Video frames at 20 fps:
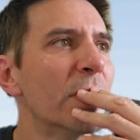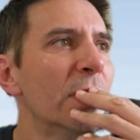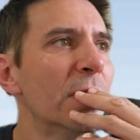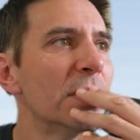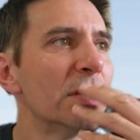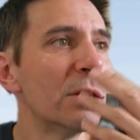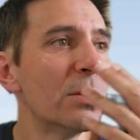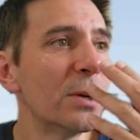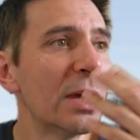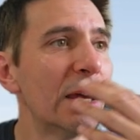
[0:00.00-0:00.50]

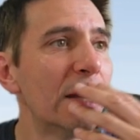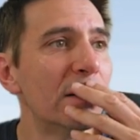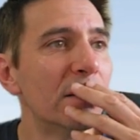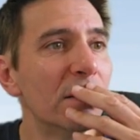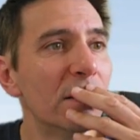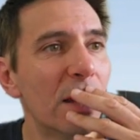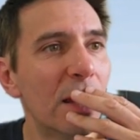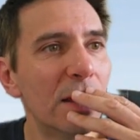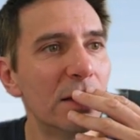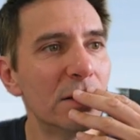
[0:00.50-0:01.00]
So again,
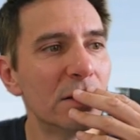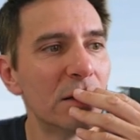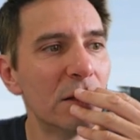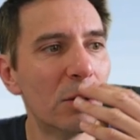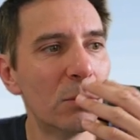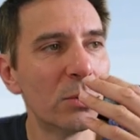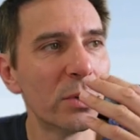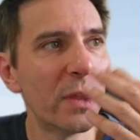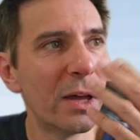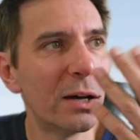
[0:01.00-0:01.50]
it's
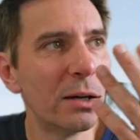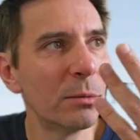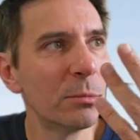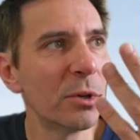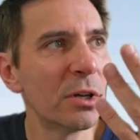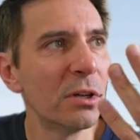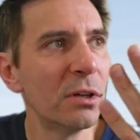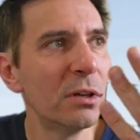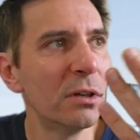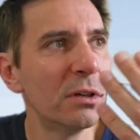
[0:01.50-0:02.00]
not one that I'm
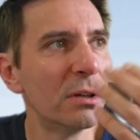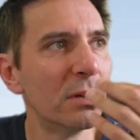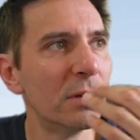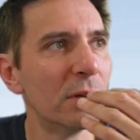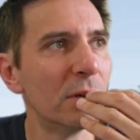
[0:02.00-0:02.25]
gonna